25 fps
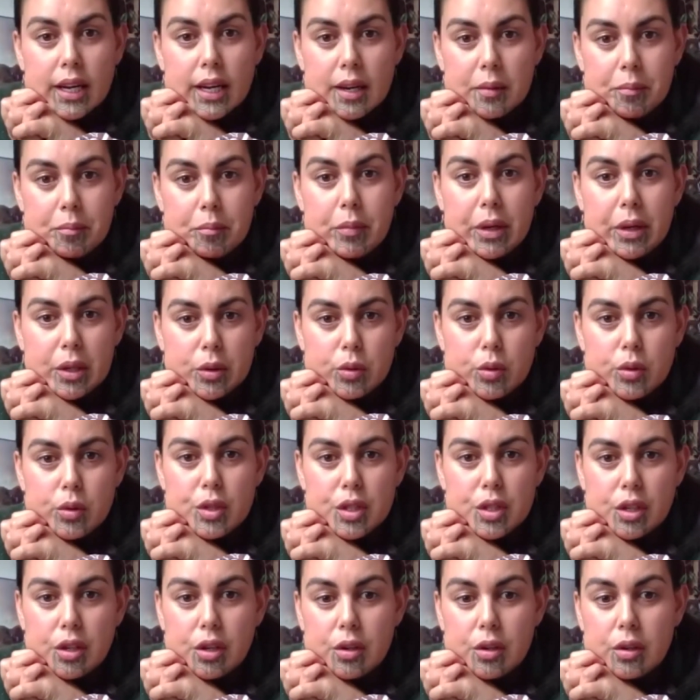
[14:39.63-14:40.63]
um, but
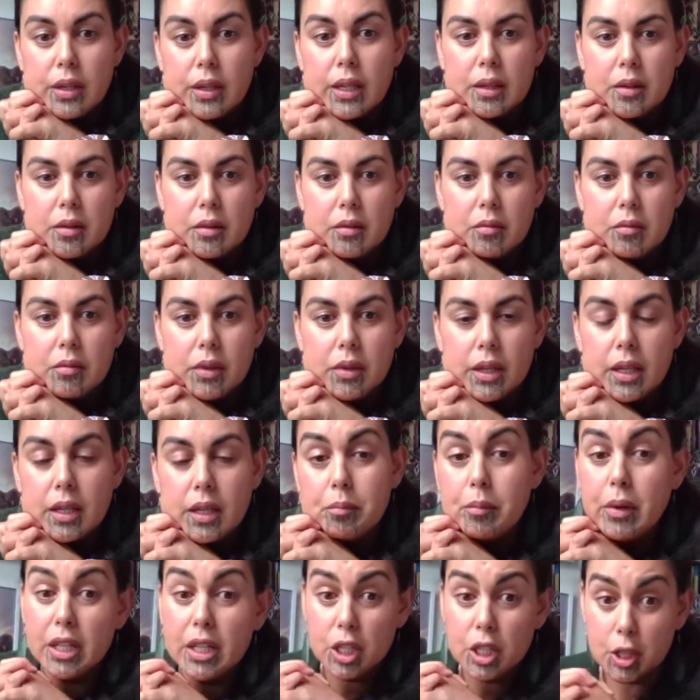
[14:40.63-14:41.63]
also in
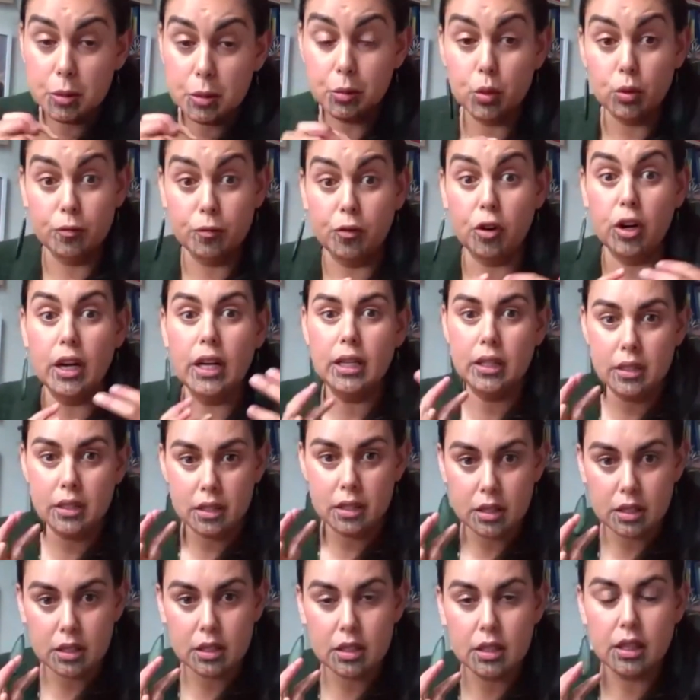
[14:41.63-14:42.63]
in much more
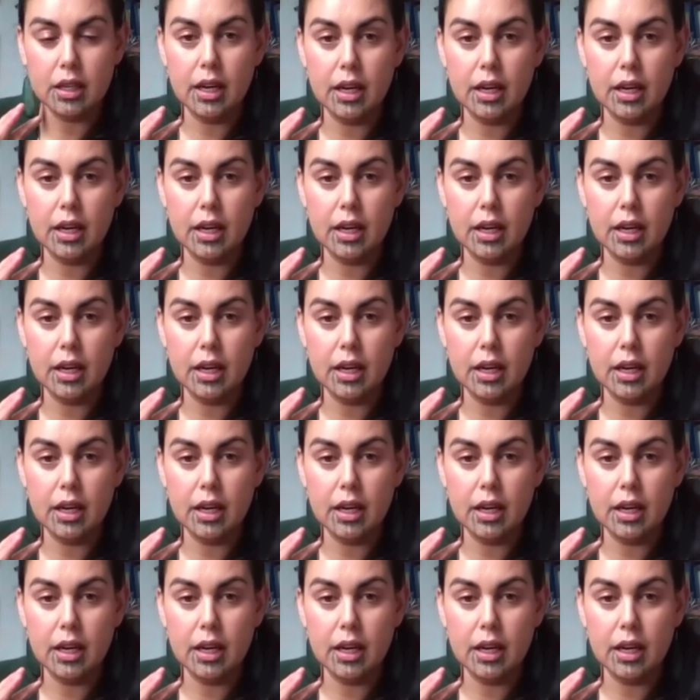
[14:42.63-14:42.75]
violent